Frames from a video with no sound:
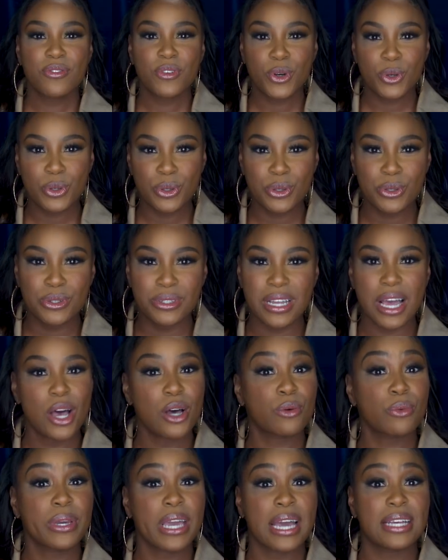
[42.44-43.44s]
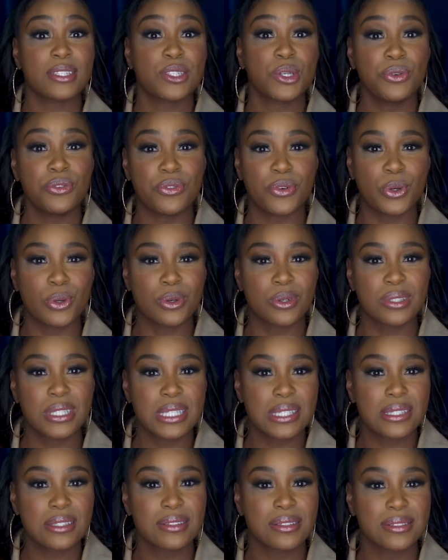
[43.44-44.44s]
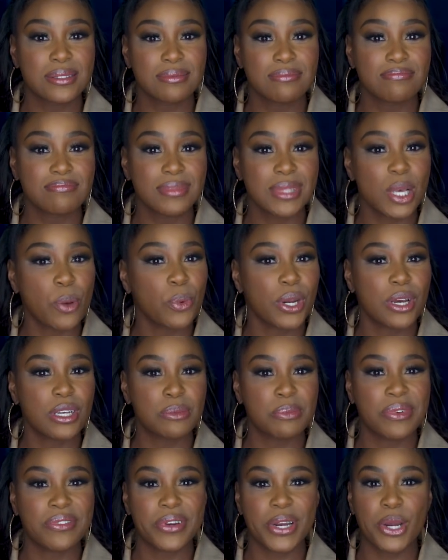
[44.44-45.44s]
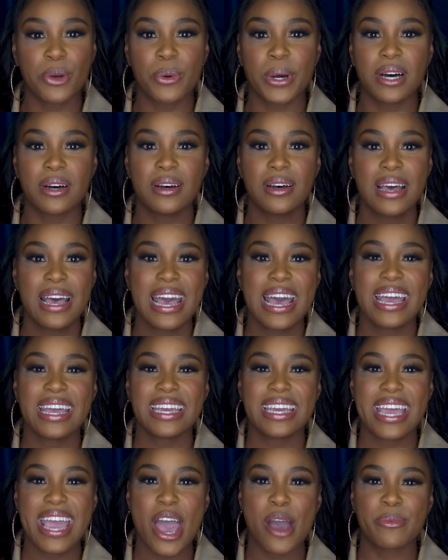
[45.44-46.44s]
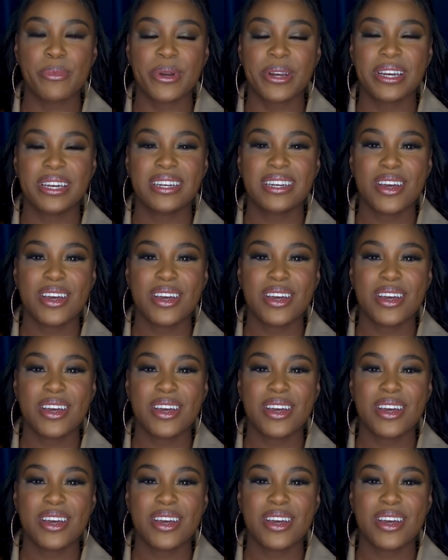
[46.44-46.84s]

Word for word: Food. Oh, we got two foods. Someone knows me very well. And Cameron.